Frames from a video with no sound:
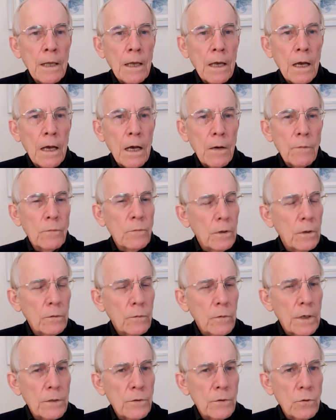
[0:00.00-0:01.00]
Not
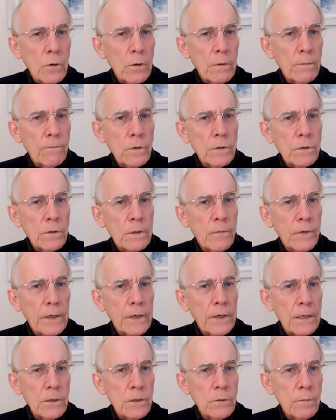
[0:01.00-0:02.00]
quite sure, voice of the
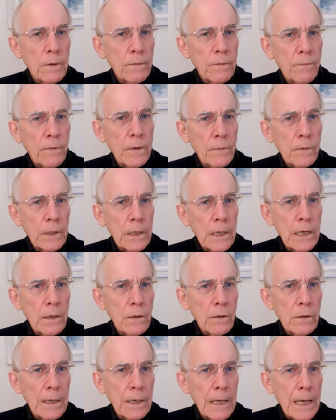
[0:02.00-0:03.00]
customer, if he
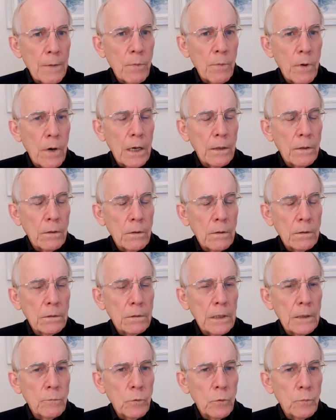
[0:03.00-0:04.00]
could elaborate,
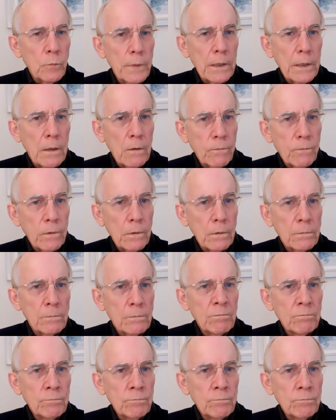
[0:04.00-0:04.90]
that would be helpful.